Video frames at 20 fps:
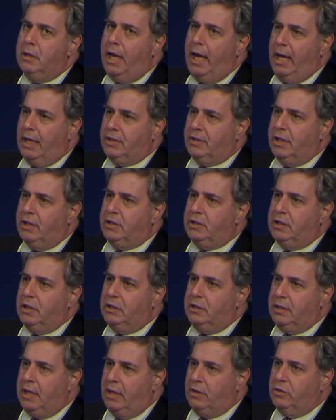access
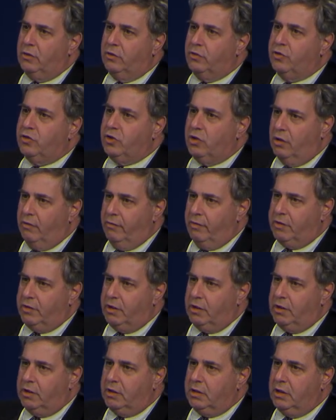to dental
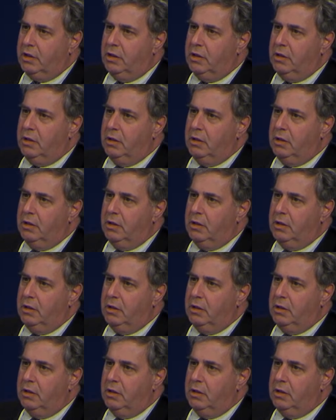services